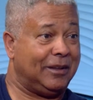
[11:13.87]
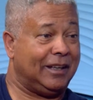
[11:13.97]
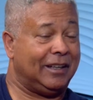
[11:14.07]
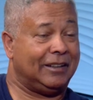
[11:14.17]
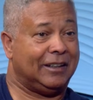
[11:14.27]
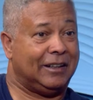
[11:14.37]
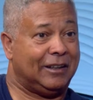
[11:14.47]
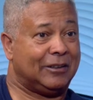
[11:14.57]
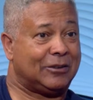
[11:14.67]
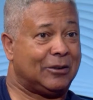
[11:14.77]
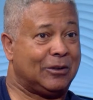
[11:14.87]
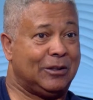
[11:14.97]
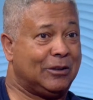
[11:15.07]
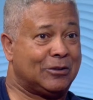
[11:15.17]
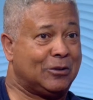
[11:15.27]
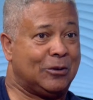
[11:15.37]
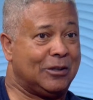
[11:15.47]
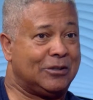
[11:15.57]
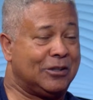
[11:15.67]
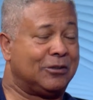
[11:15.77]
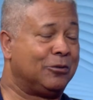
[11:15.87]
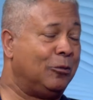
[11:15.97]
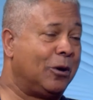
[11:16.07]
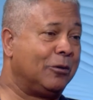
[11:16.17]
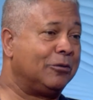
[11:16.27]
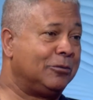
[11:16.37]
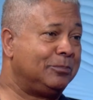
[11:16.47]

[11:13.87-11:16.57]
and certainly the story is just wonderful.